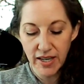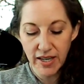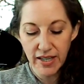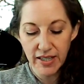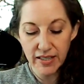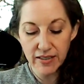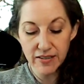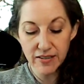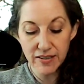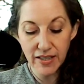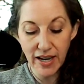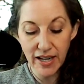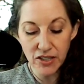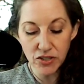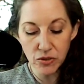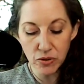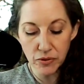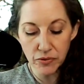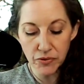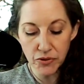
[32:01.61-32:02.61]
It is
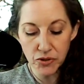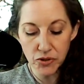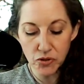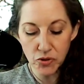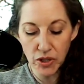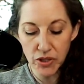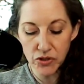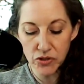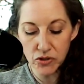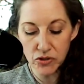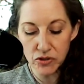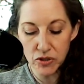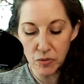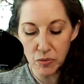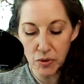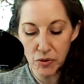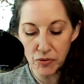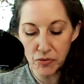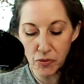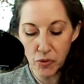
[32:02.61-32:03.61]
natural for structures to
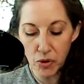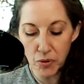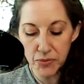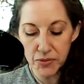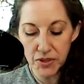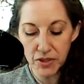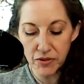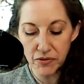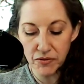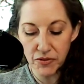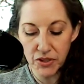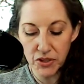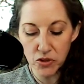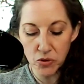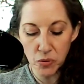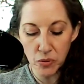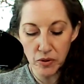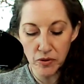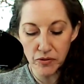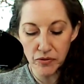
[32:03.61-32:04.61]
be formed and
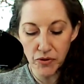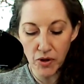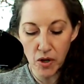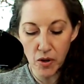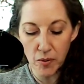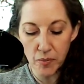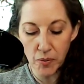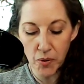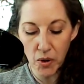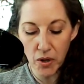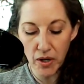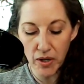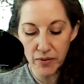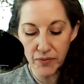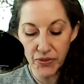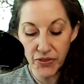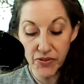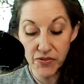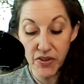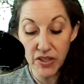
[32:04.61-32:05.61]
eventually fall
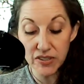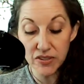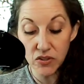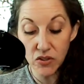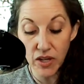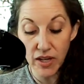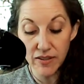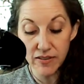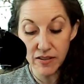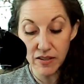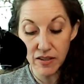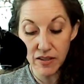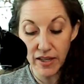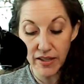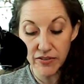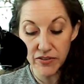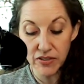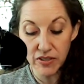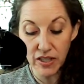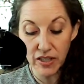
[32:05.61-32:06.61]
apart. The vessel has a
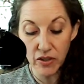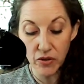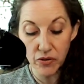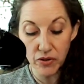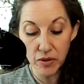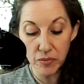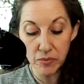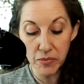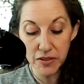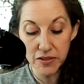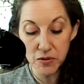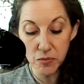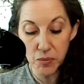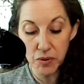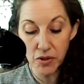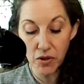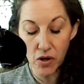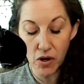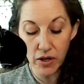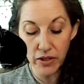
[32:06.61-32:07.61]
life cycle that must
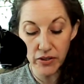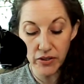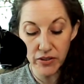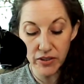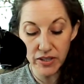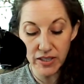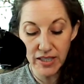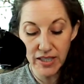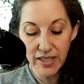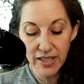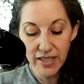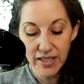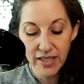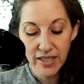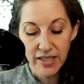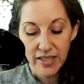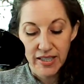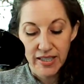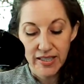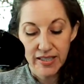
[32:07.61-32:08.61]
be honored.
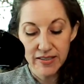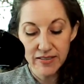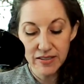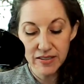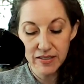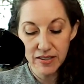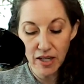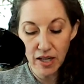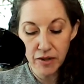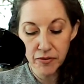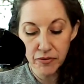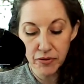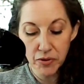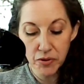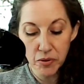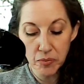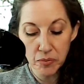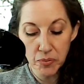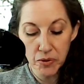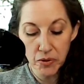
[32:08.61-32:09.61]
Is it time for you
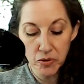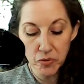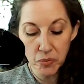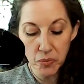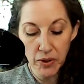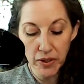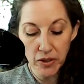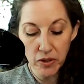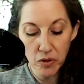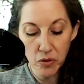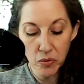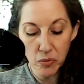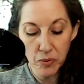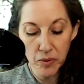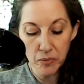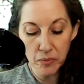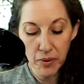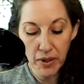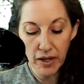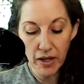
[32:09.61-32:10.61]
to build, break, or
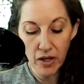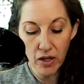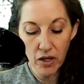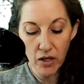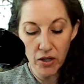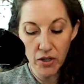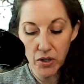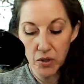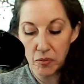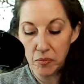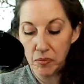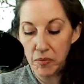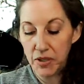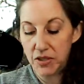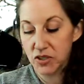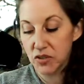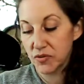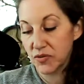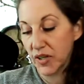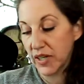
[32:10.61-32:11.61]
repair? You
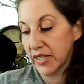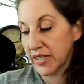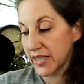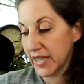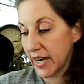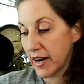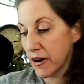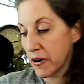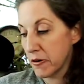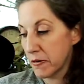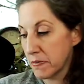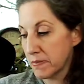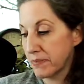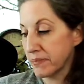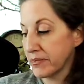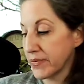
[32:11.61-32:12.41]
must find out.